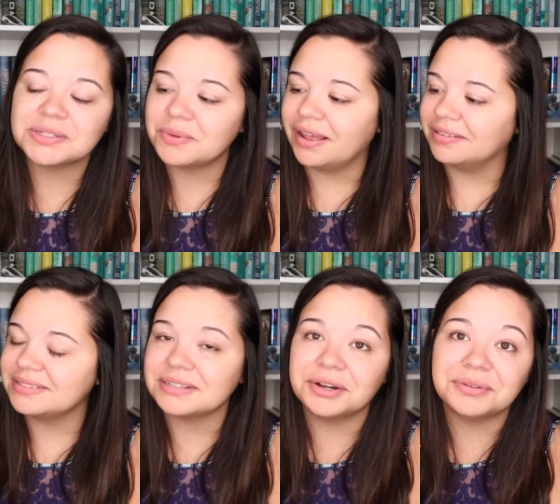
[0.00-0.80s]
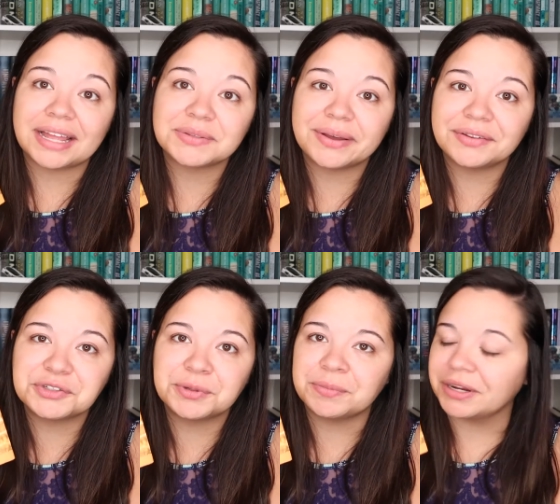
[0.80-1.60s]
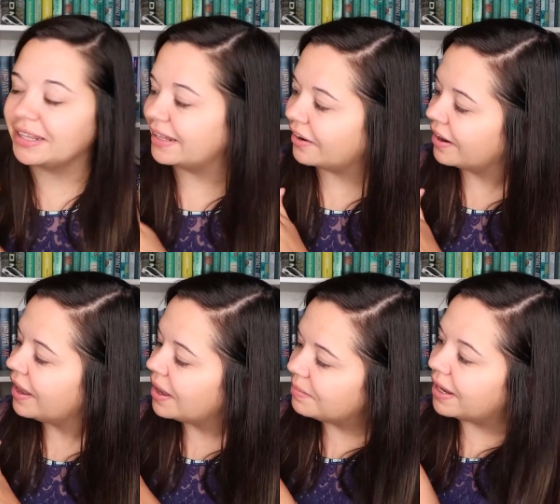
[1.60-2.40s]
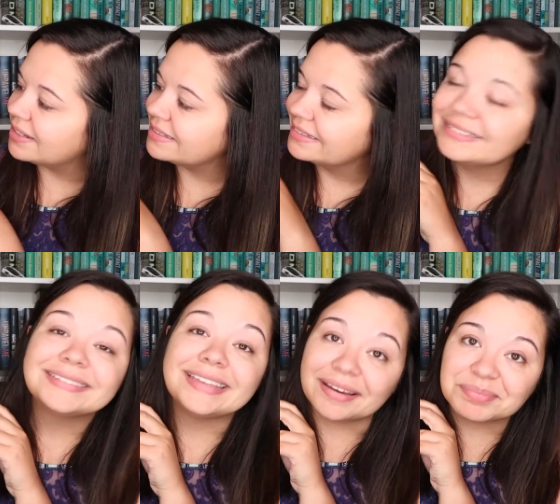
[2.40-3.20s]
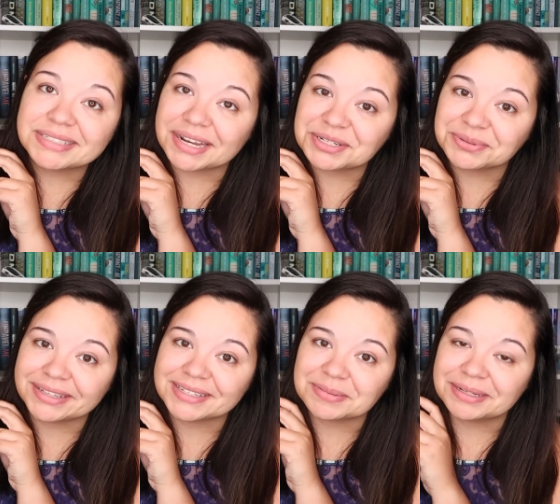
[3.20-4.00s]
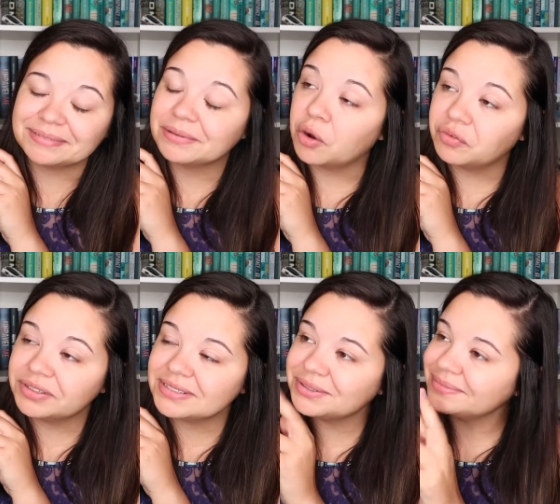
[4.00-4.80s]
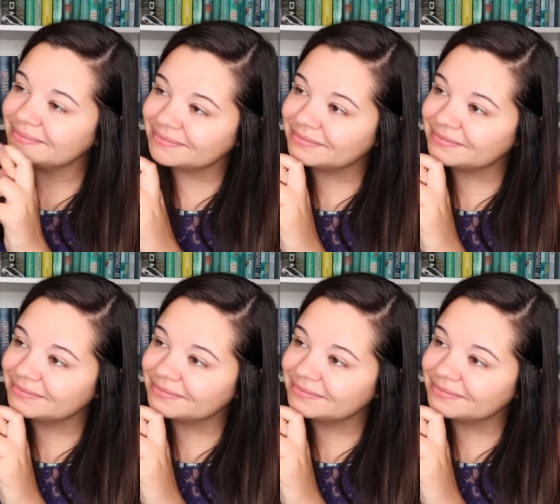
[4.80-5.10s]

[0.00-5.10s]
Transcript: as well, so that's why there's a bookmark in there. But yeah, excited to read this one hopefully soon.